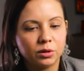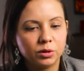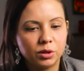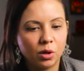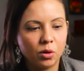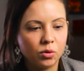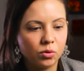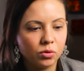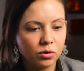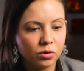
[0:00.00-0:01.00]

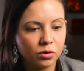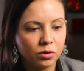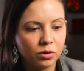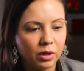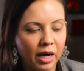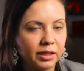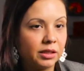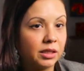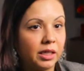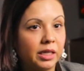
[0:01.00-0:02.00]
So I
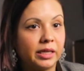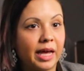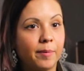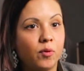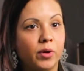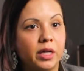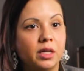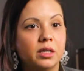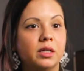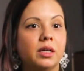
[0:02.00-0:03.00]
decided at that
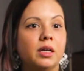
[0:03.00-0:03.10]
point